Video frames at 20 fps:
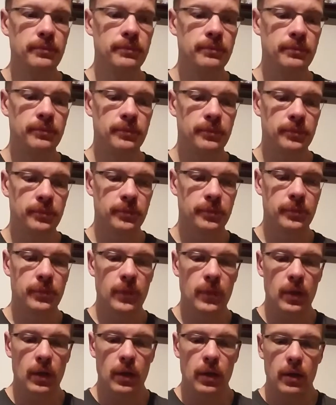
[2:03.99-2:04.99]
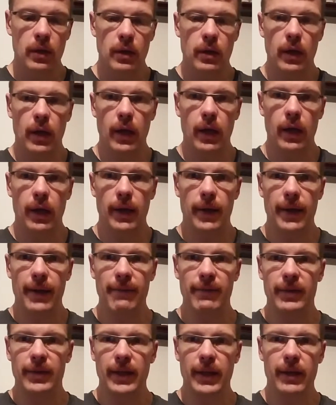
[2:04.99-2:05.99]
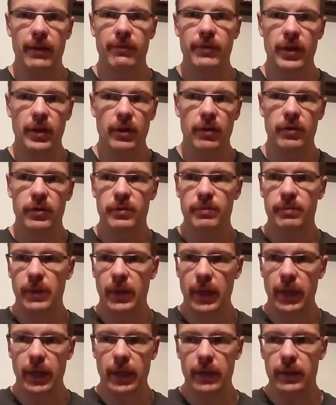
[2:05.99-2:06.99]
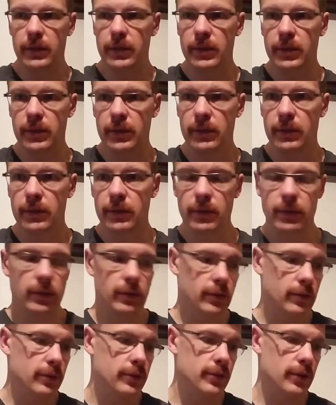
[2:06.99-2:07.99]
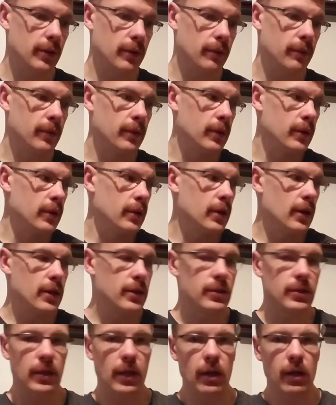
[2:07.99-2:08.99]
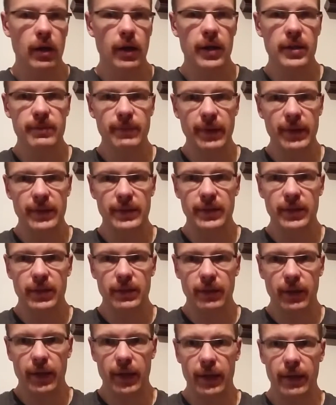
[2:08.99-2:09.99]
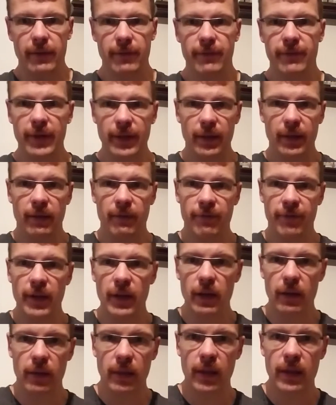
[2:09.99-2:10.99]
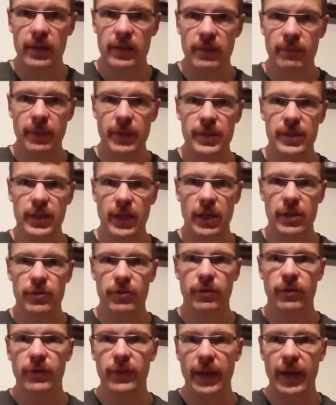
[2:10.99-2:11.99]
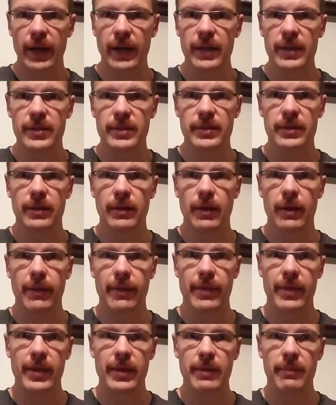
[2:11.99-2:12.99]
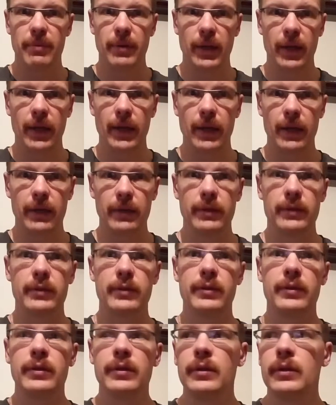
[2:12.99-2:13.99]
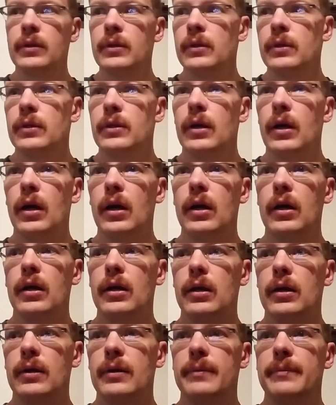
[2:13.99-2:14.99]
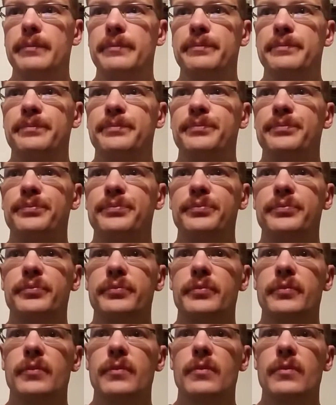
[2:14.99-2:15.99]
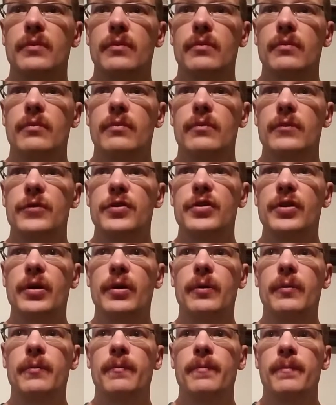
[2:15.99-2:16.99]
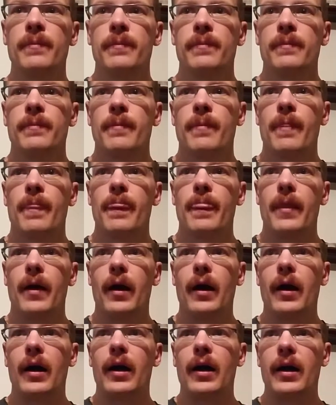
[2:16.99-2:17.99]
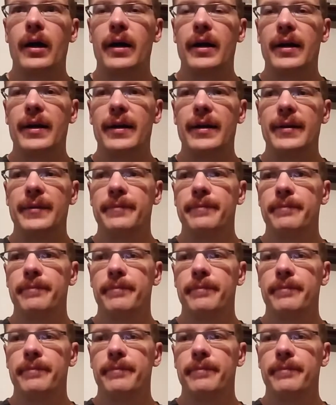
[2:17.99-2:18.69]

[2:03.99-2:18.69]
uh, I have a lot of videos planned. So as long as my I fit, can fit things in my schedule, that is the plan. Um, so, uh,